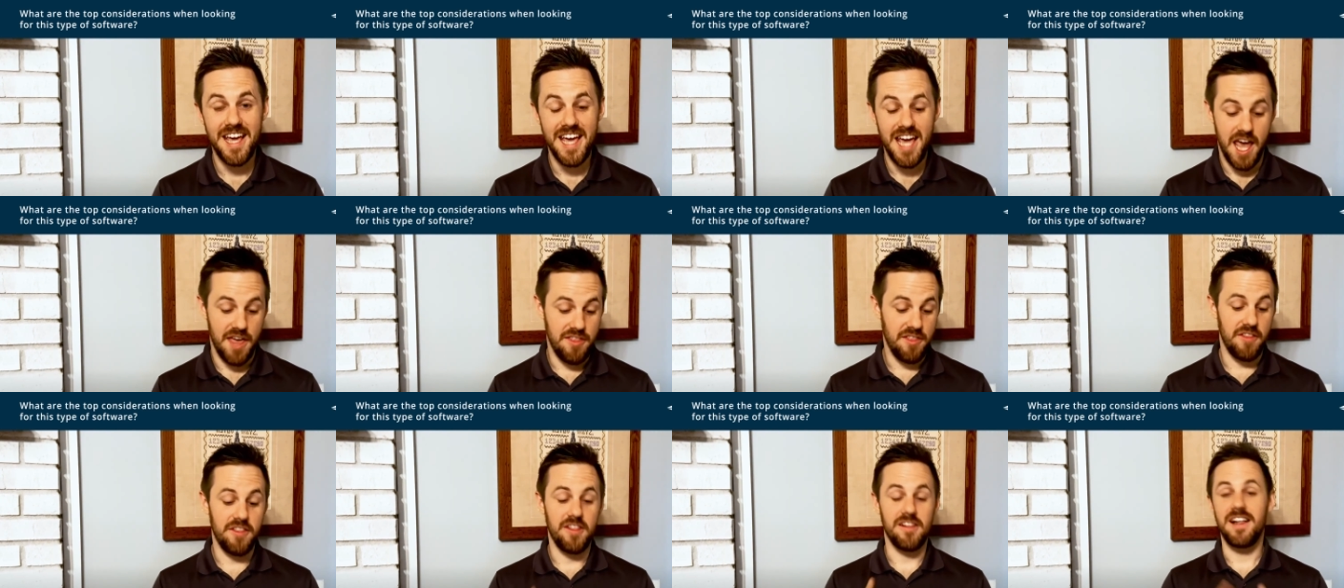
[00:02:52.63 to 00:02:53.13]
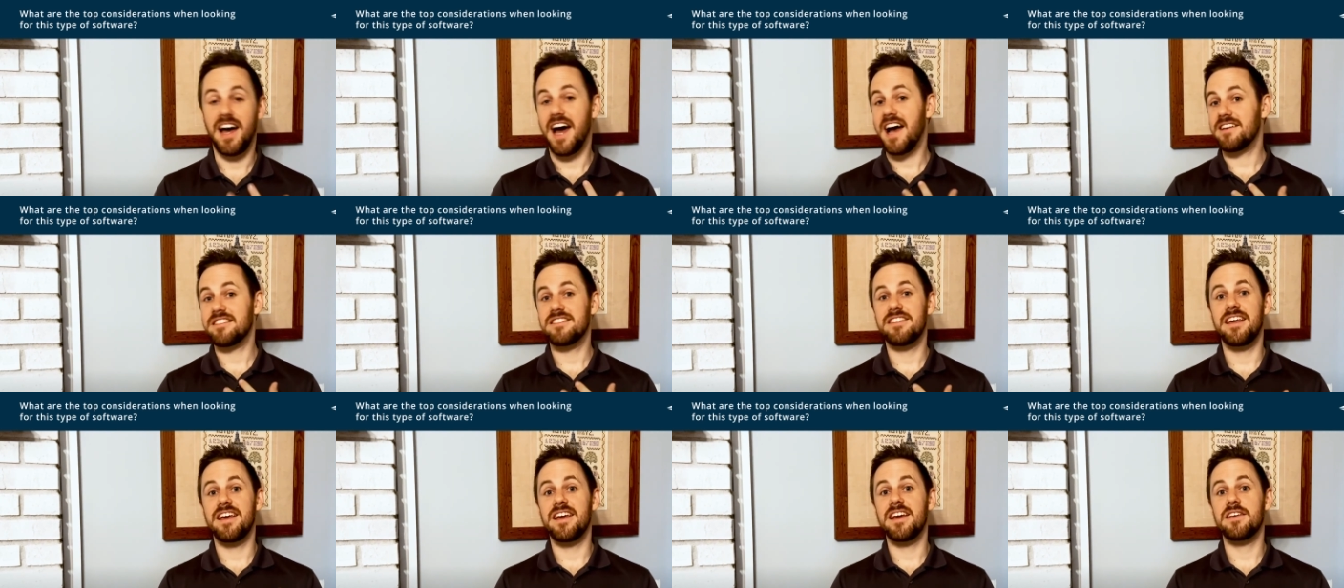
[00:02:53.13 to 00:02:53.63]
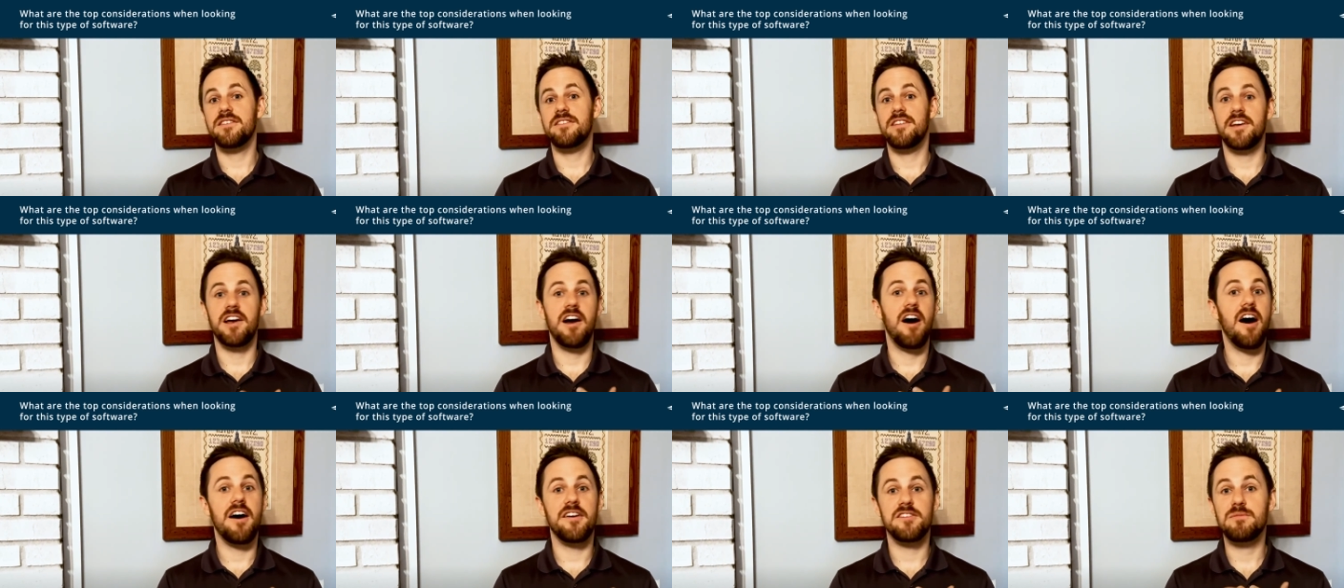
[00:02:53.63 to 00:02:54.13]
And then the last thing is the
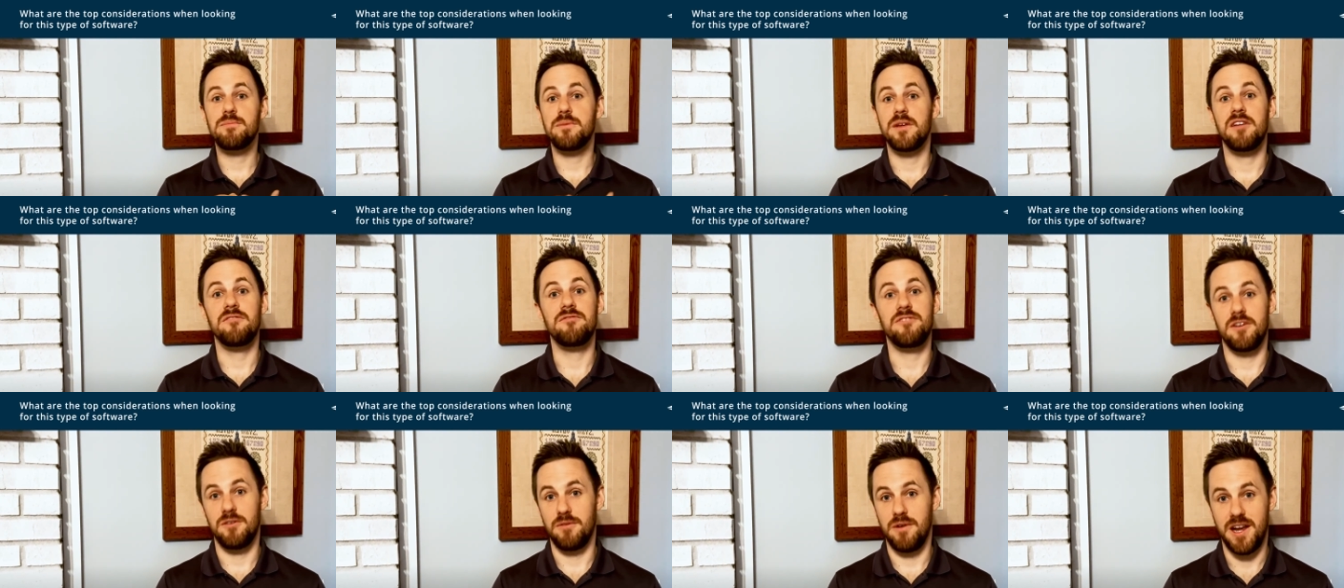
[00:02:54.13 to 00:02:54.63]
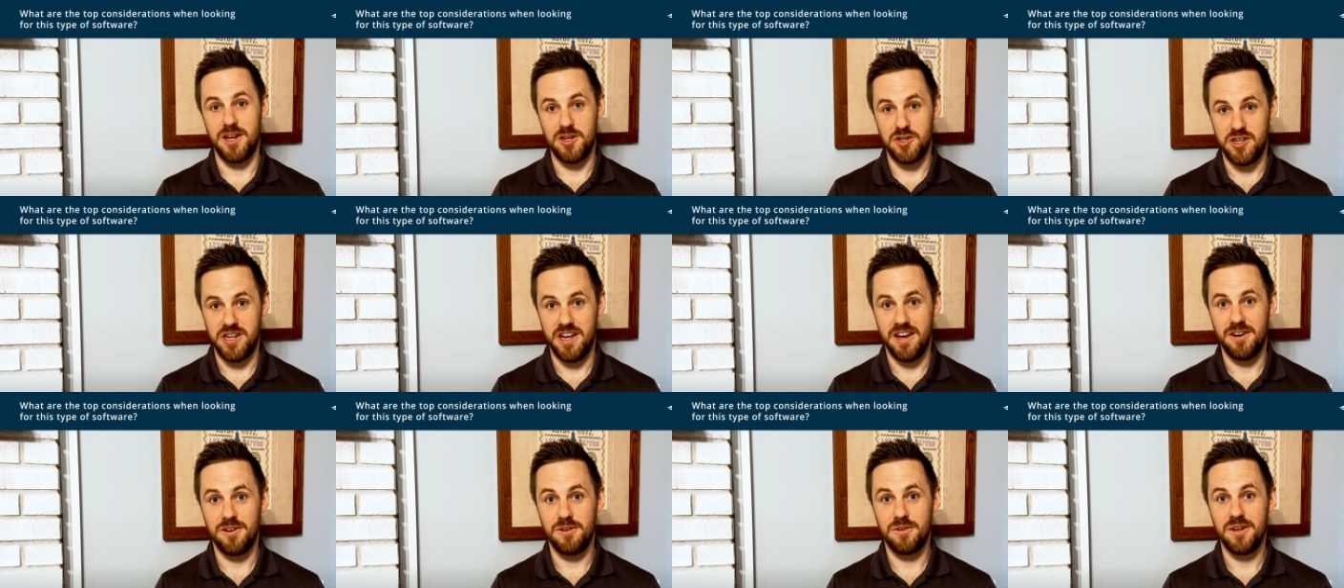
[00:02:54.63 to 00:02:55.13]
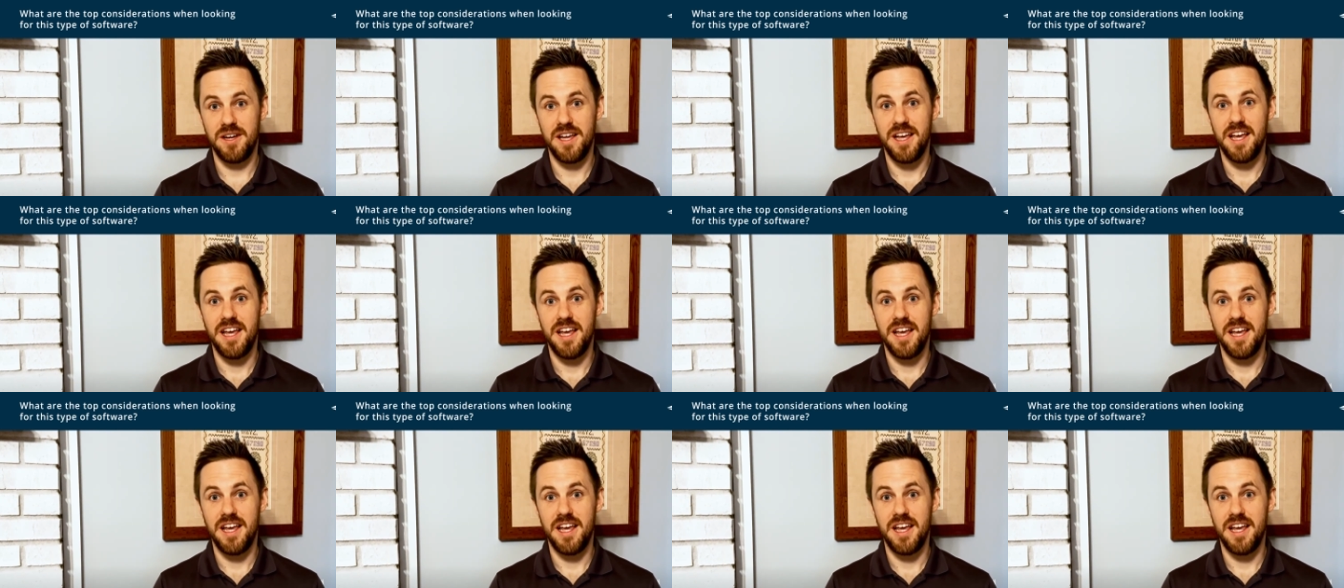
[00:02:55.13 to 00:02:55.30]
cost-benefit ratio.